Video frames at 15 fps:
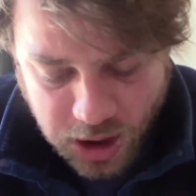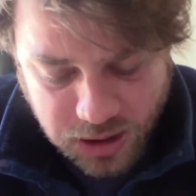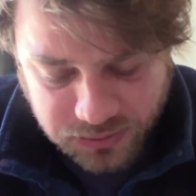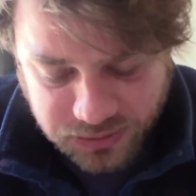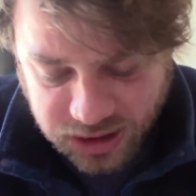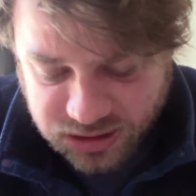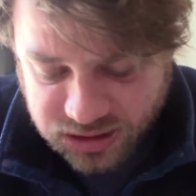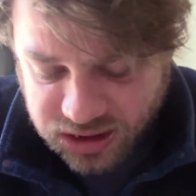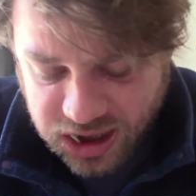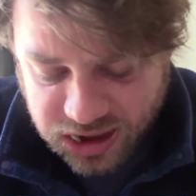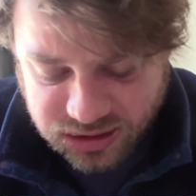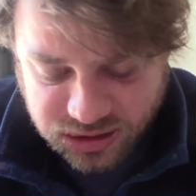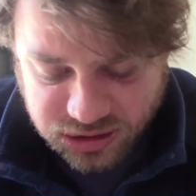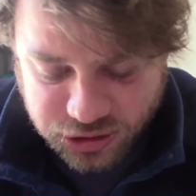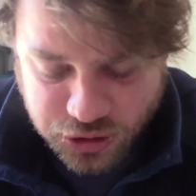that
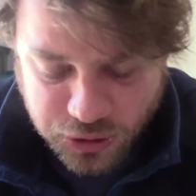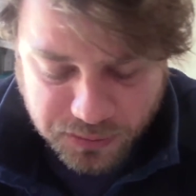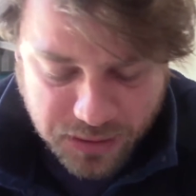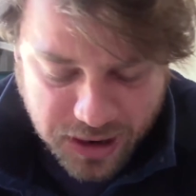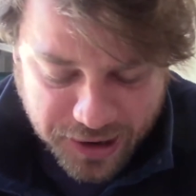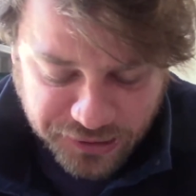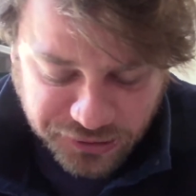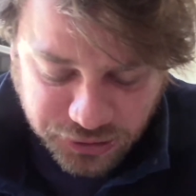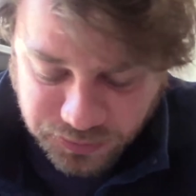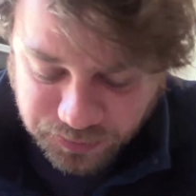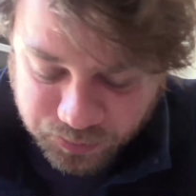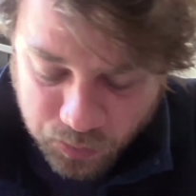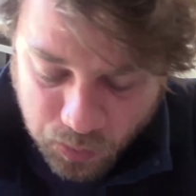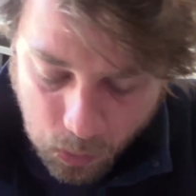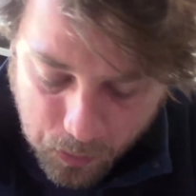get in your mind
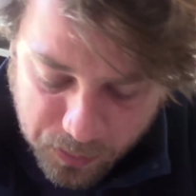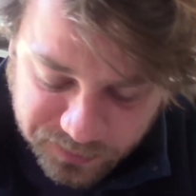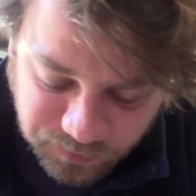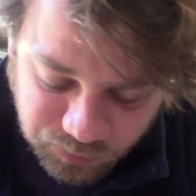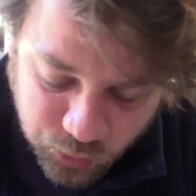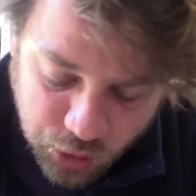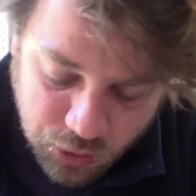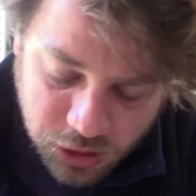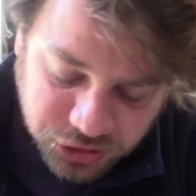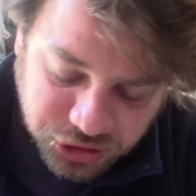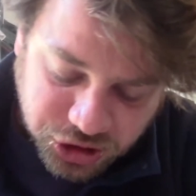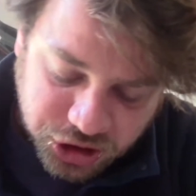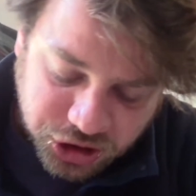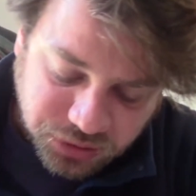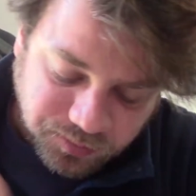
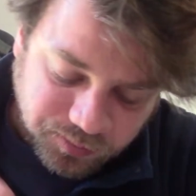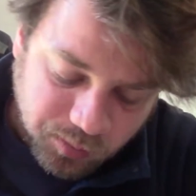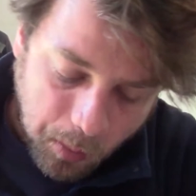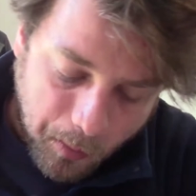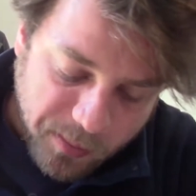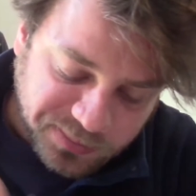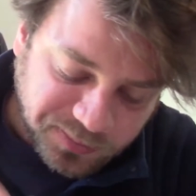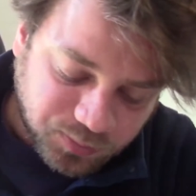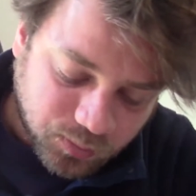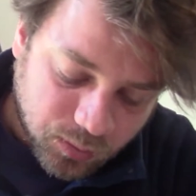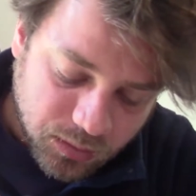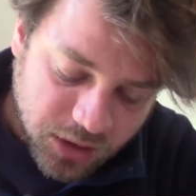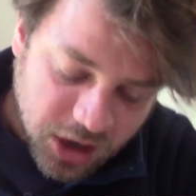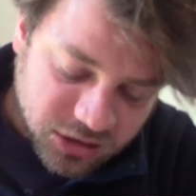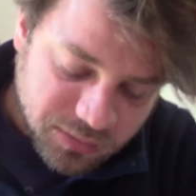watching
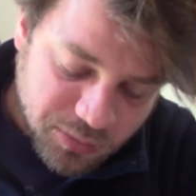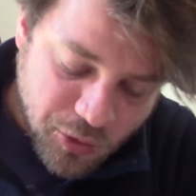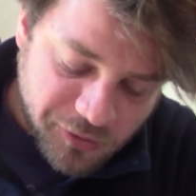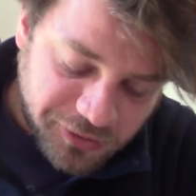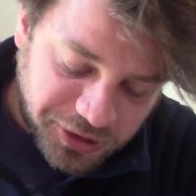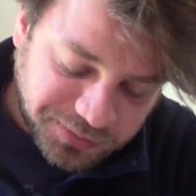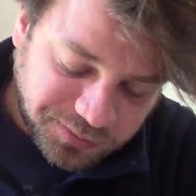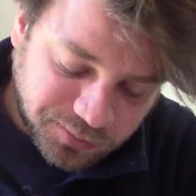that movie,